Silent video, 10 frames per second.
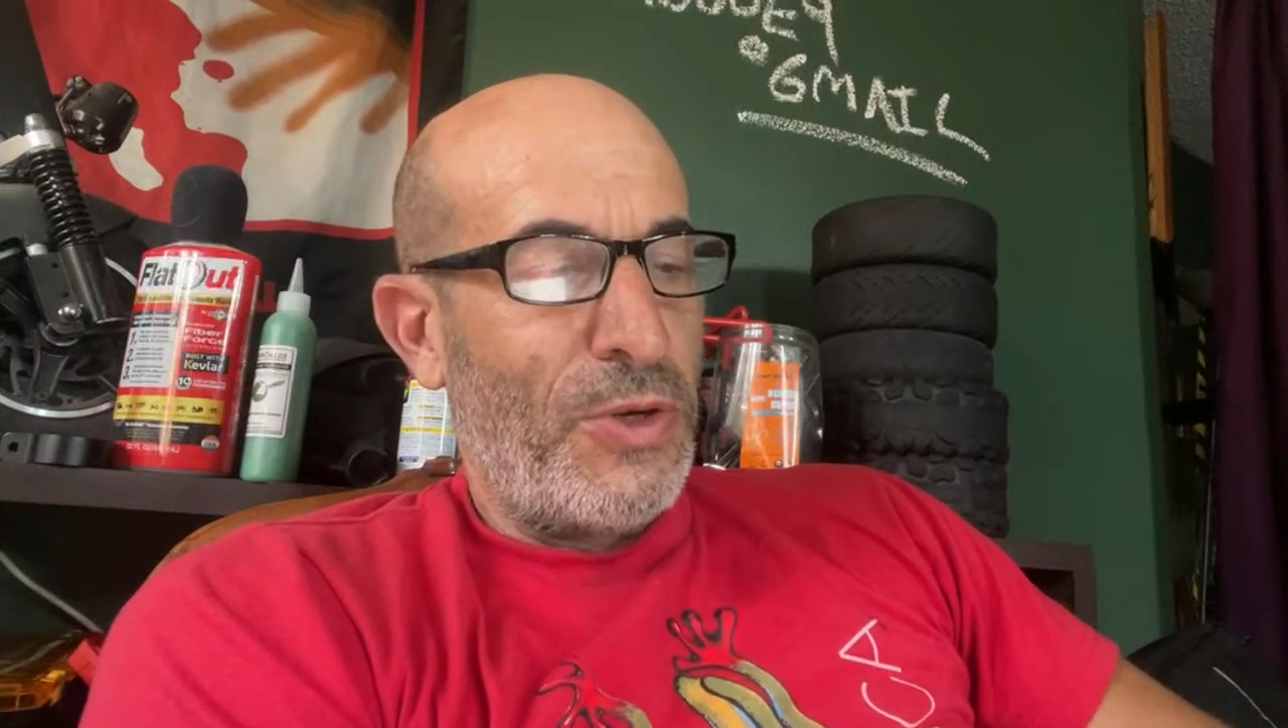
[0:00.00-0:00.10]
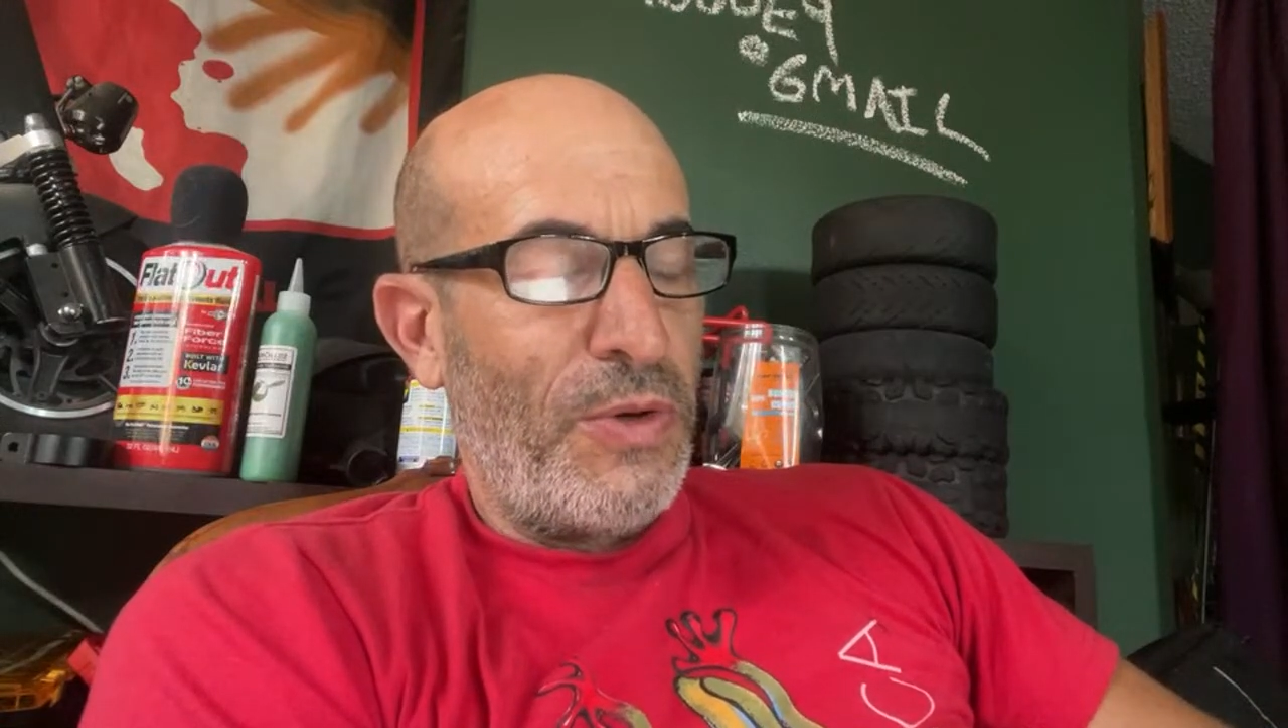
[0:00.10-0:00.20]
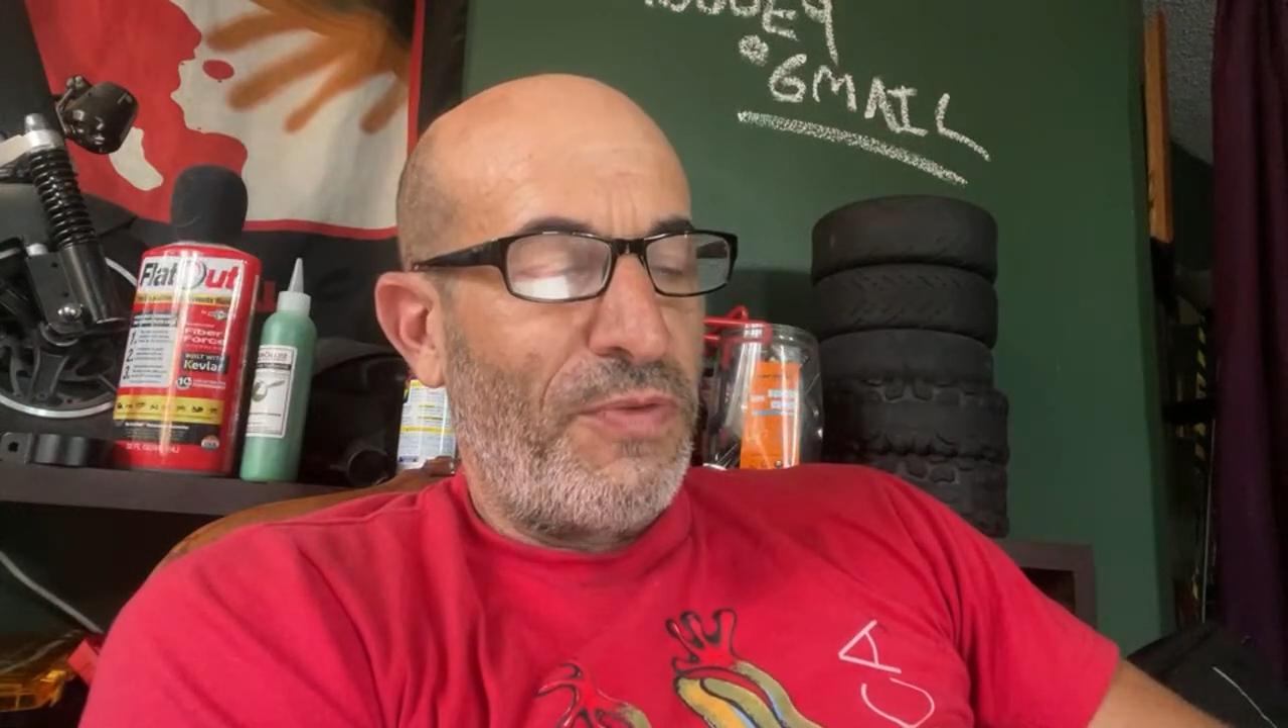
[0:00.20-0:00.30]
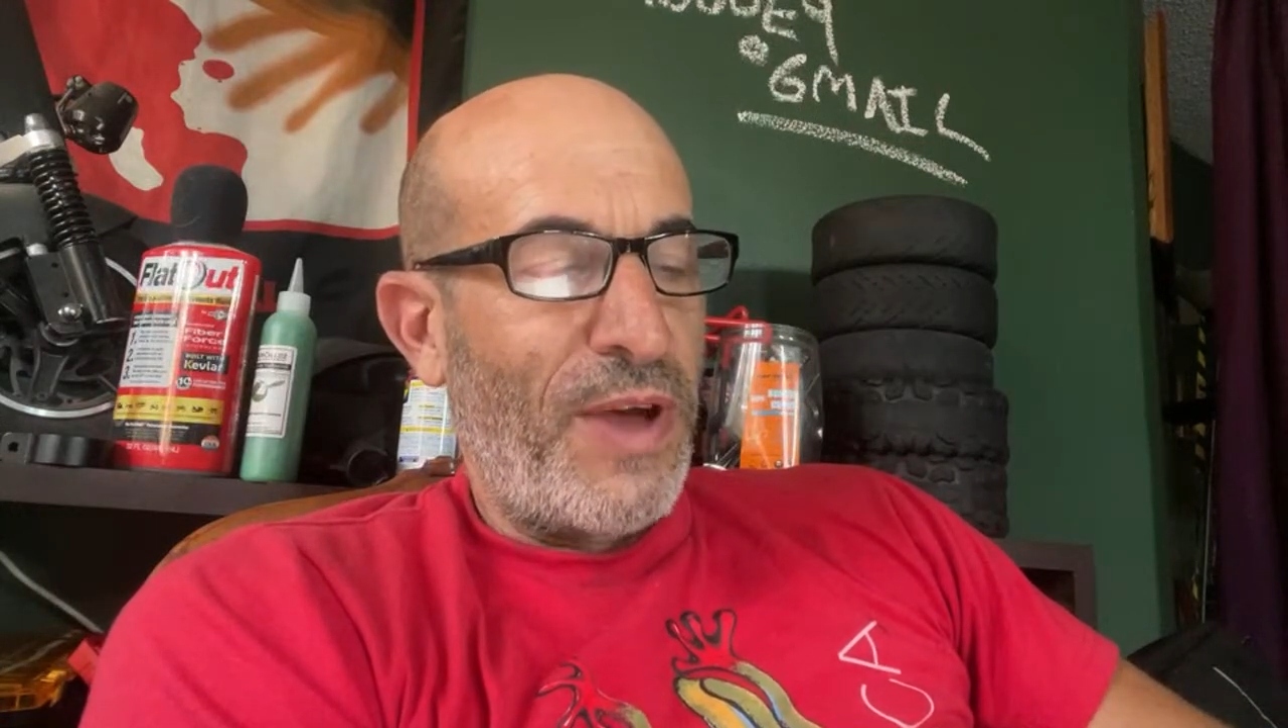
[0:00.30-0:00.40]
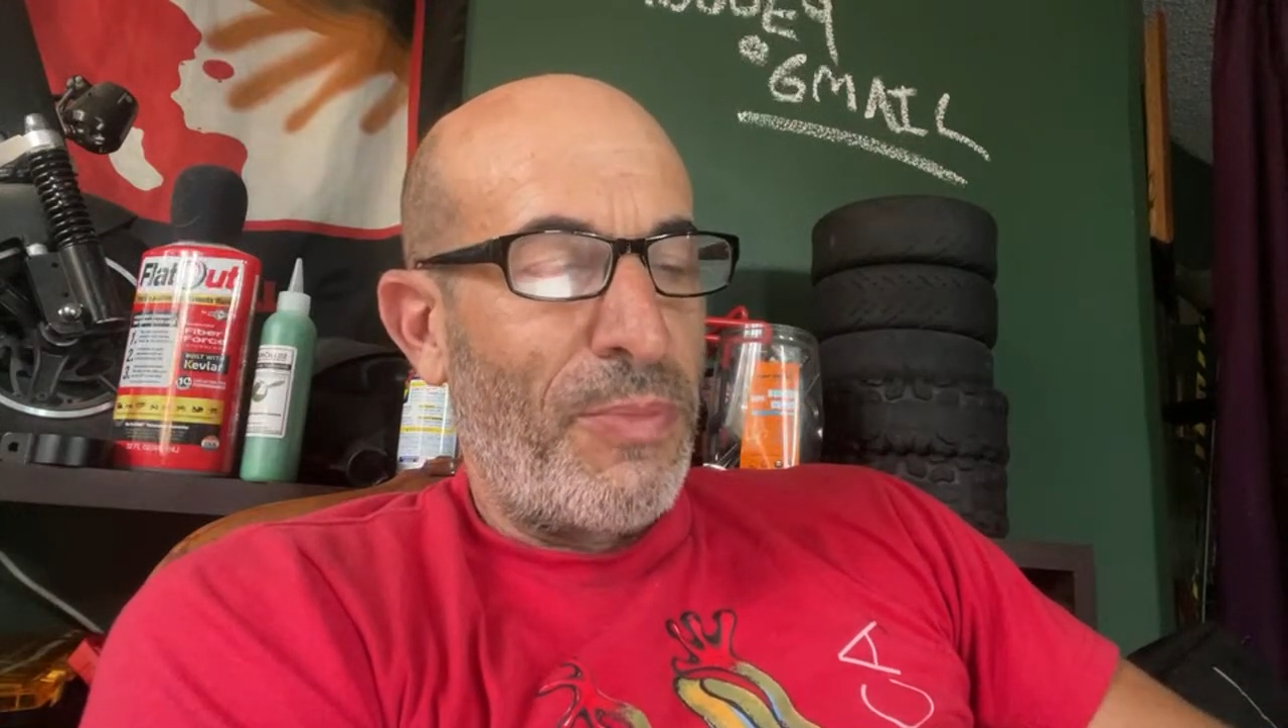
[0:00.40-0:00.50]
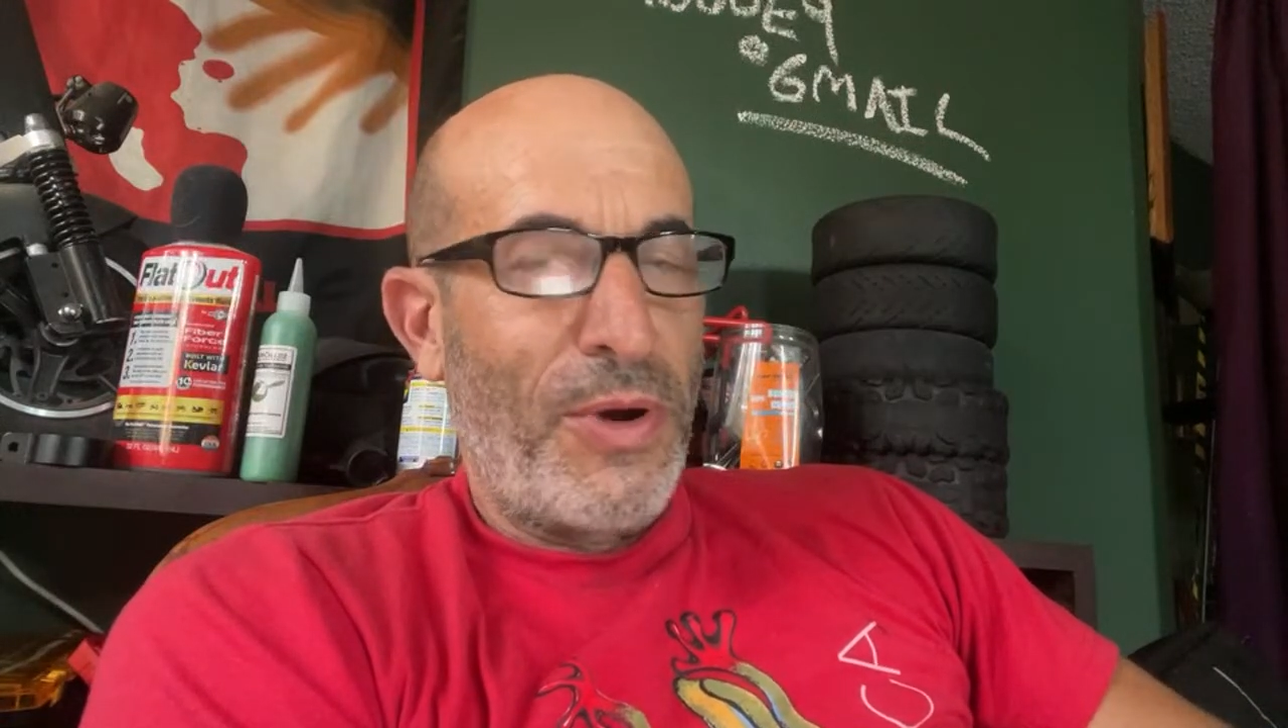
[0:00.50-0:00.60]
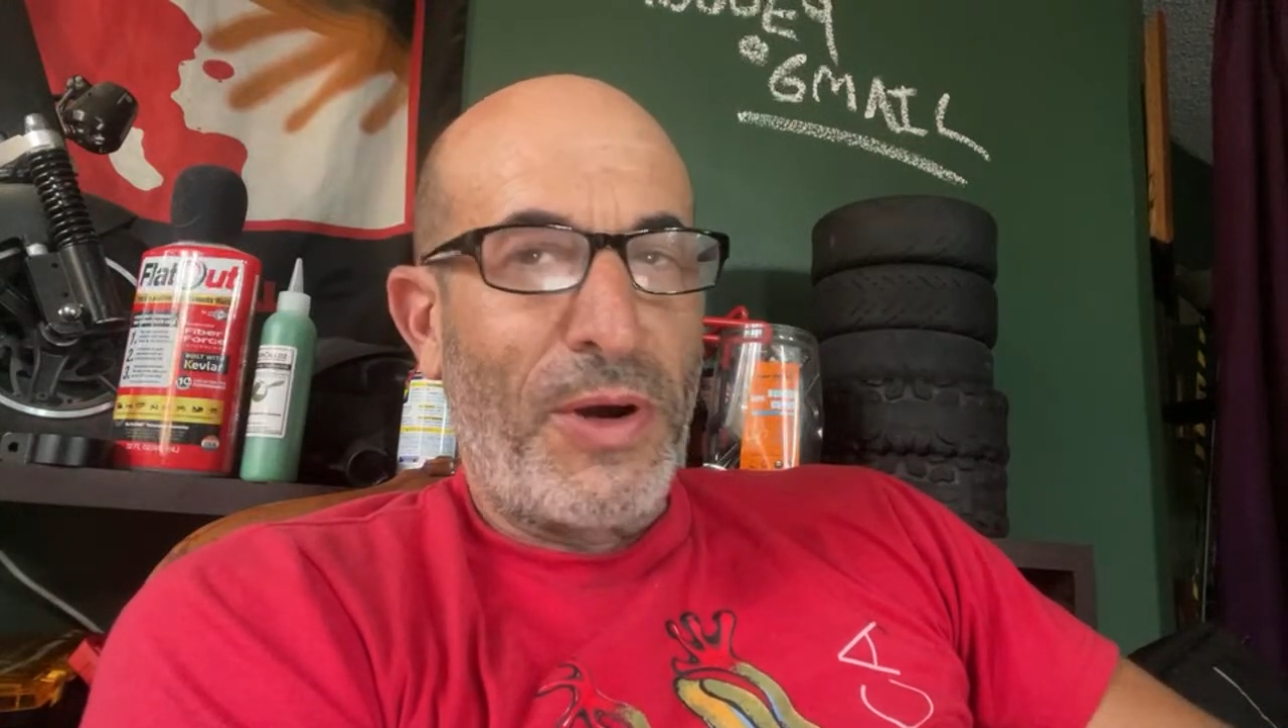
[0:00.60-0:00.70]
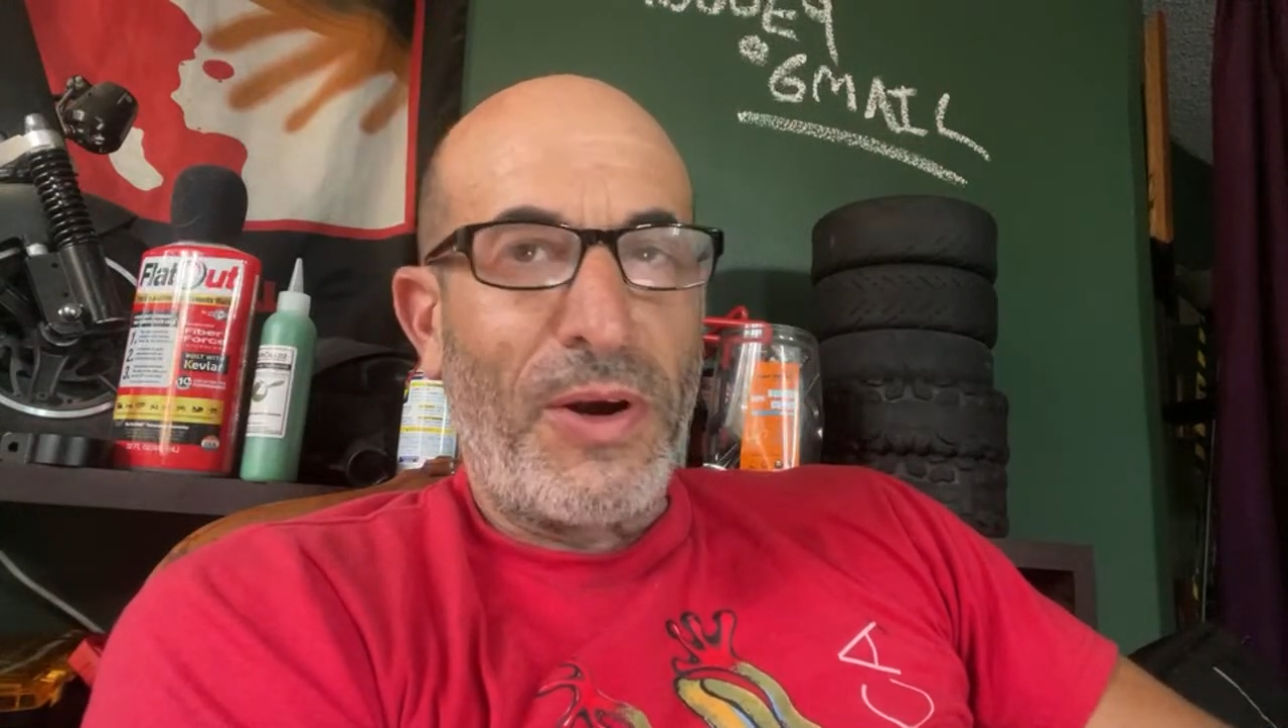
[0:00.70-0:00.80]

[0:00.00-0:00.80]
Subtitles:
at Fat Burger?